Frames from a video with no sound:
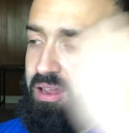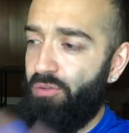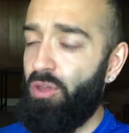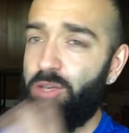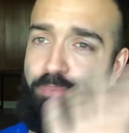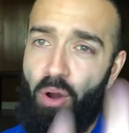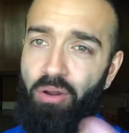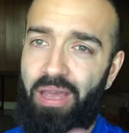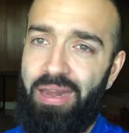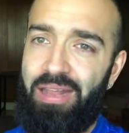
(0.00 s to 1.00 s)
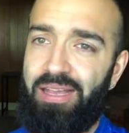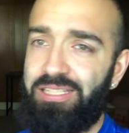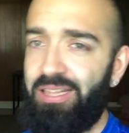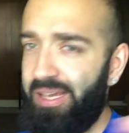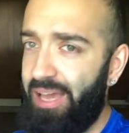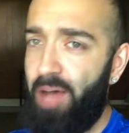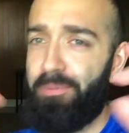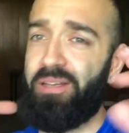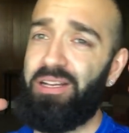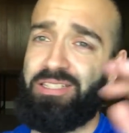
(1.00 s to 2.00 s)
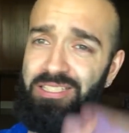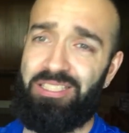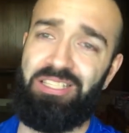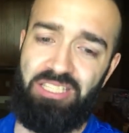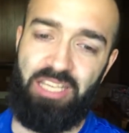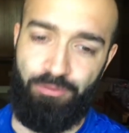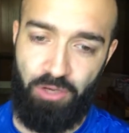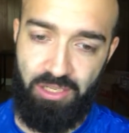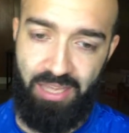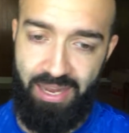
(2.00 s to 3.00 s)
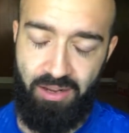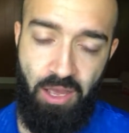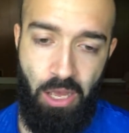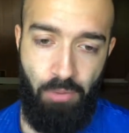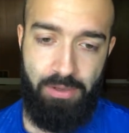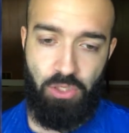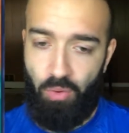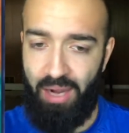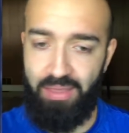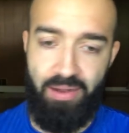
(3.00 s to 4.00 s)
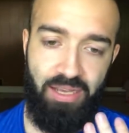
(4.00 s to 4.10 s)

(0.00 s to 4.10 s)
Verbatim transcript: even though it's broken, it doesn't, like, help the consistency of your deck. Which is why the